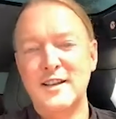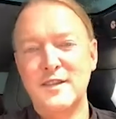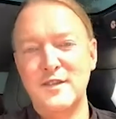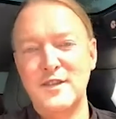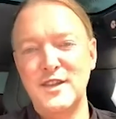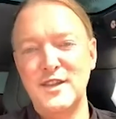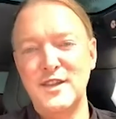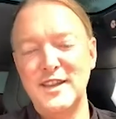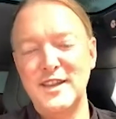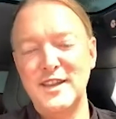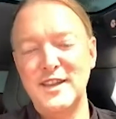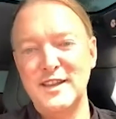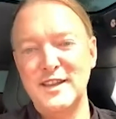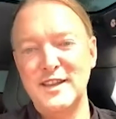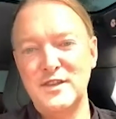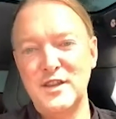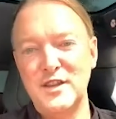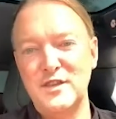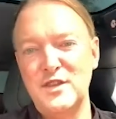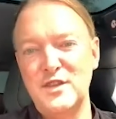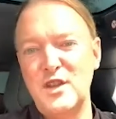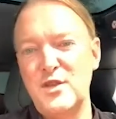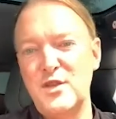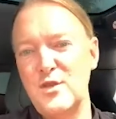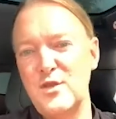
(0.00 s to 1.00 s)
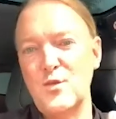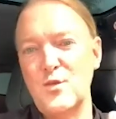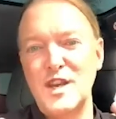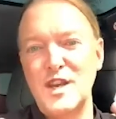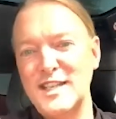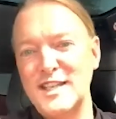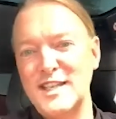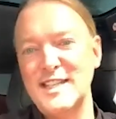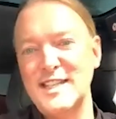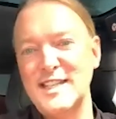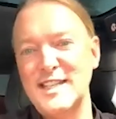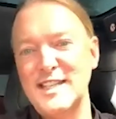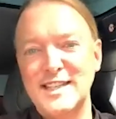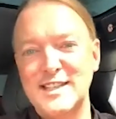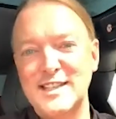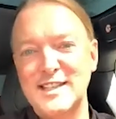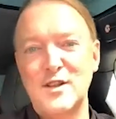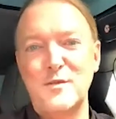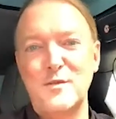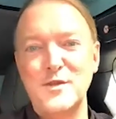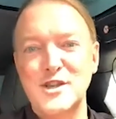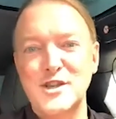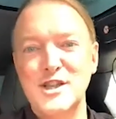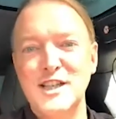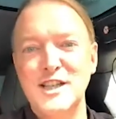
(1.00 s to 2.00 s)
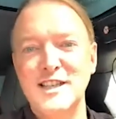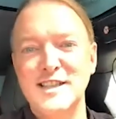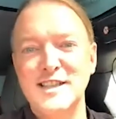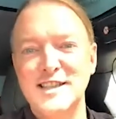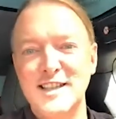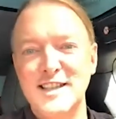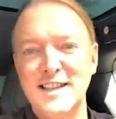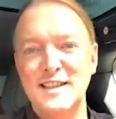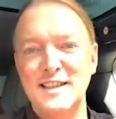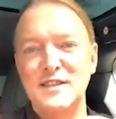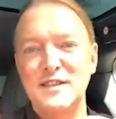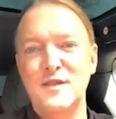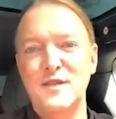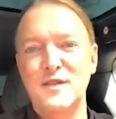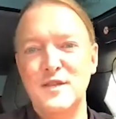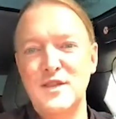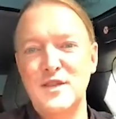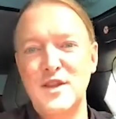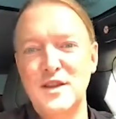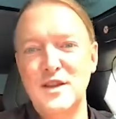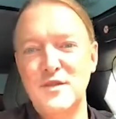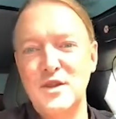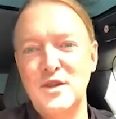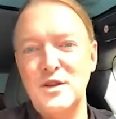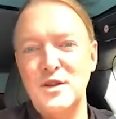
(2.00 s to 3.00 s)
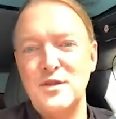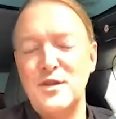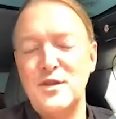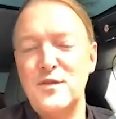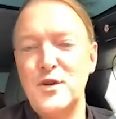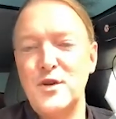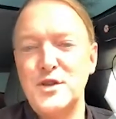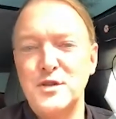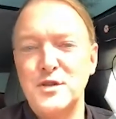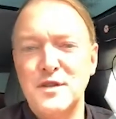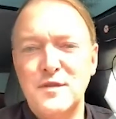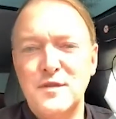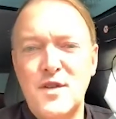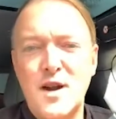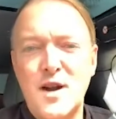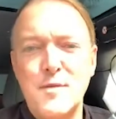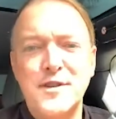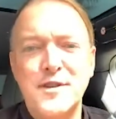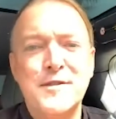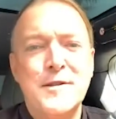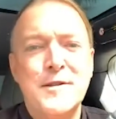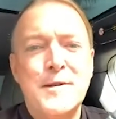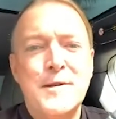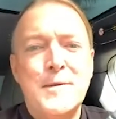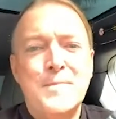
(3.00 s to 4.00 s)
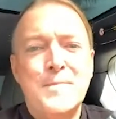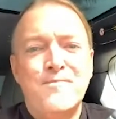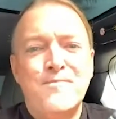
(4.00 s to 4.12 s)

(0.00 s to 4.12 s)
the 3D slot machines in the virtual environment.